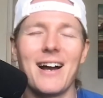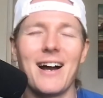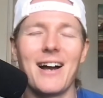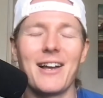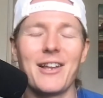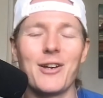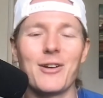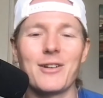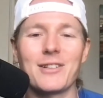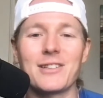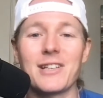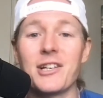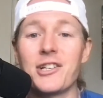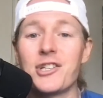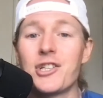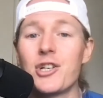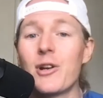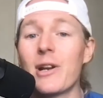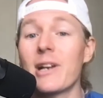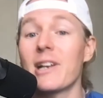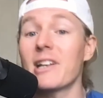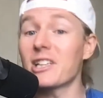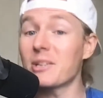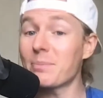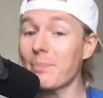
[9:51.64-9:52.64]
USA
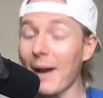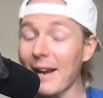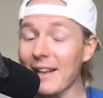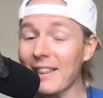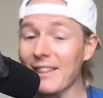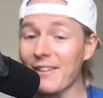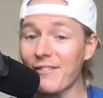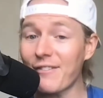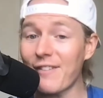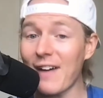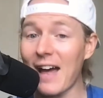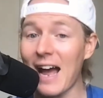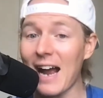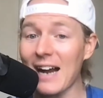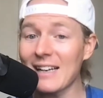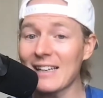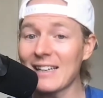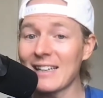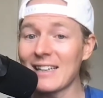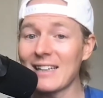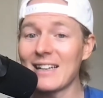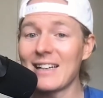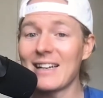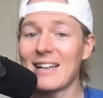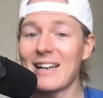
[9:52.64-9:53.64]
shooting, despite the fact
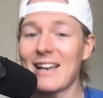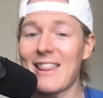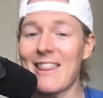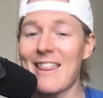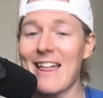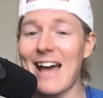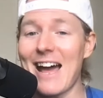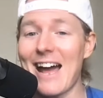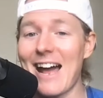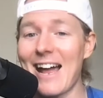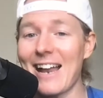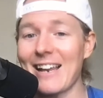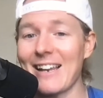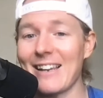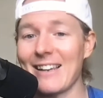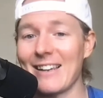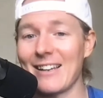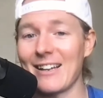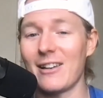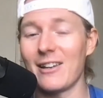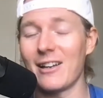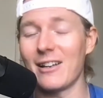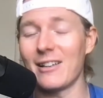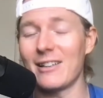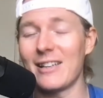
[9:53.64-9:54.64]
that
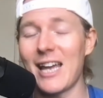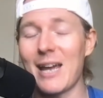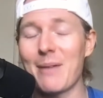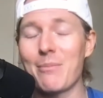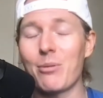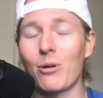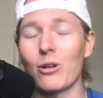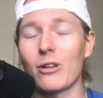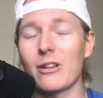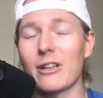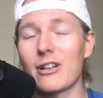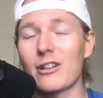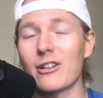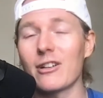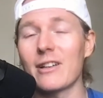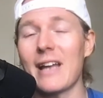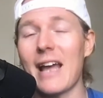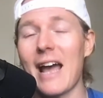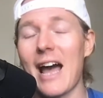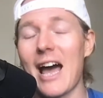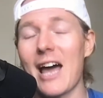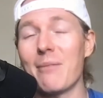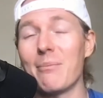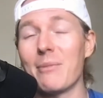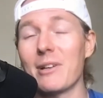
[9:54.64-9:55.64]
the table literally
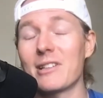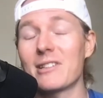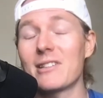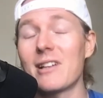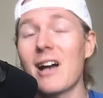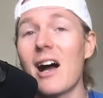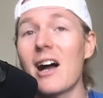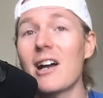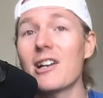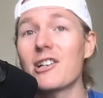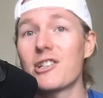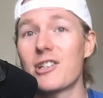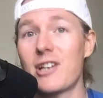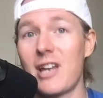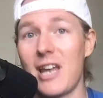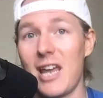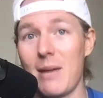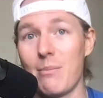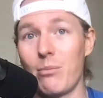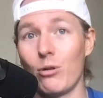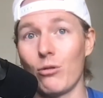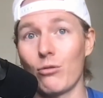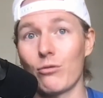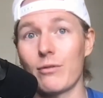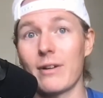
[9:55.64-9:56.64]
had massage
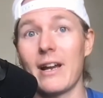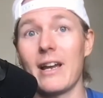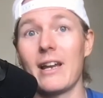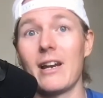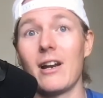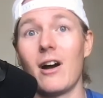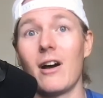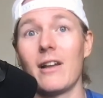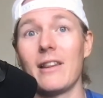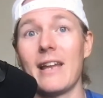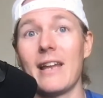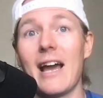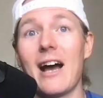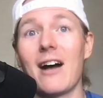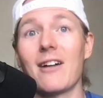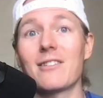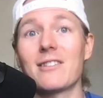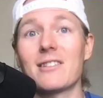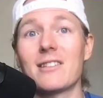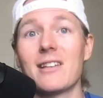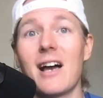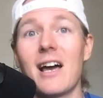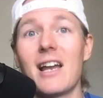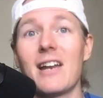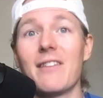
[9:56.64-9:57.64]
table written on the
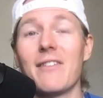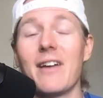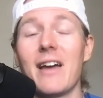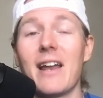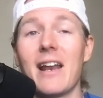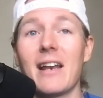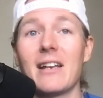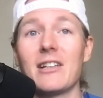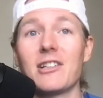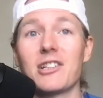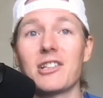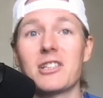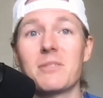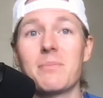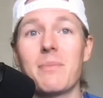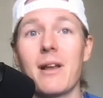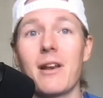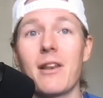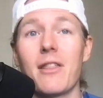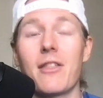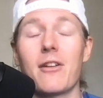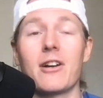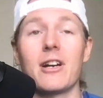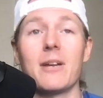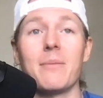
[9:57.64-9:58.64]
outside of it, and just
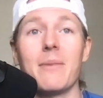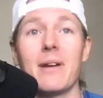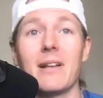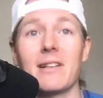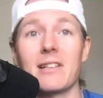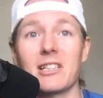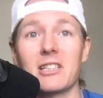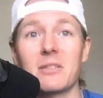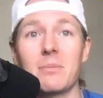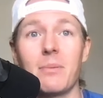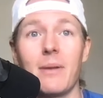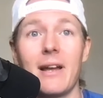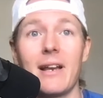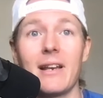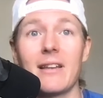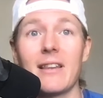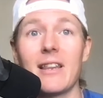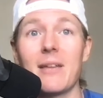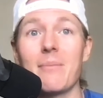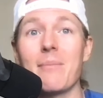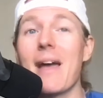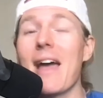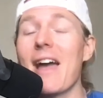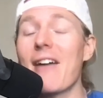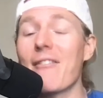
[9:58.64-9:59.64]
spent 30 minutes explaining to
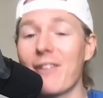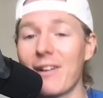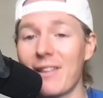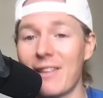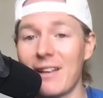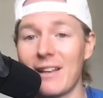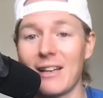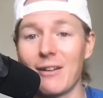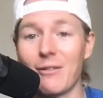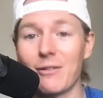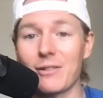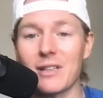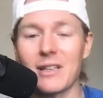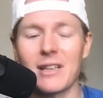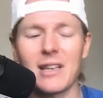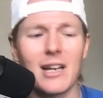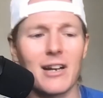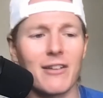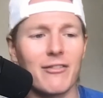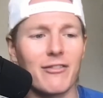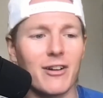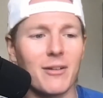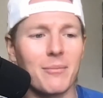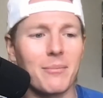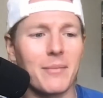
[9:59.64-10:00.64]
them everything that was in
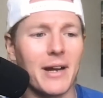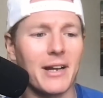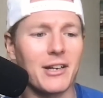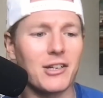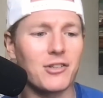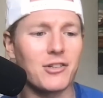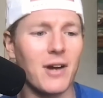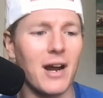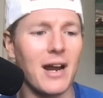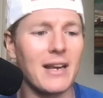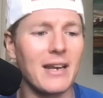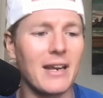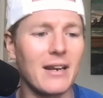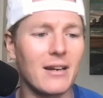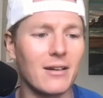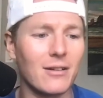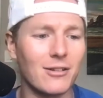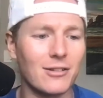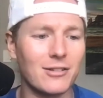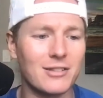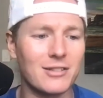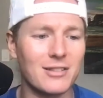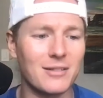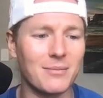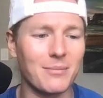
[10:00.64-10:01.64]
there, from my dry
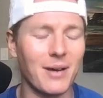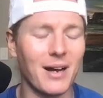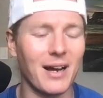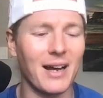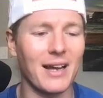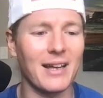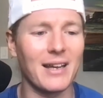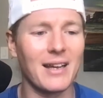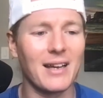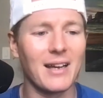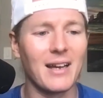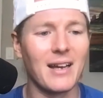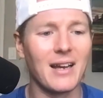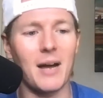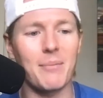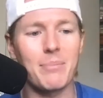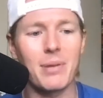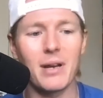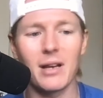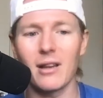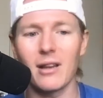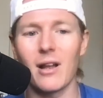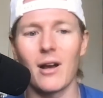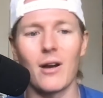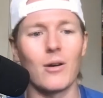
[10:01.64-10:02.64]
needles to my
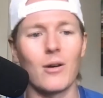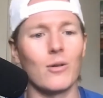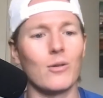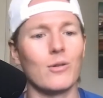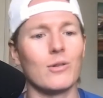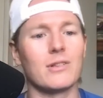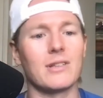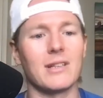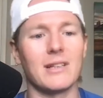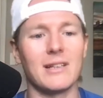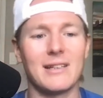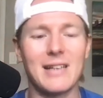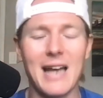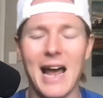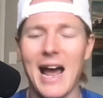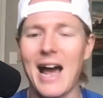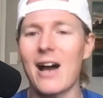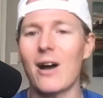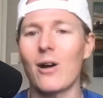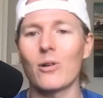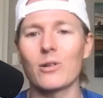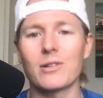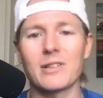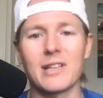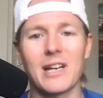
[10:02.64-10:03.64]
pillows and
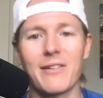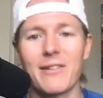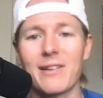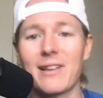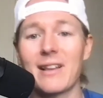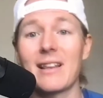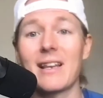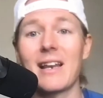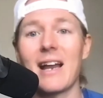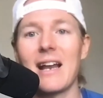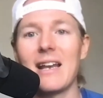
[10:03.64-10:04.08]
towels and everything that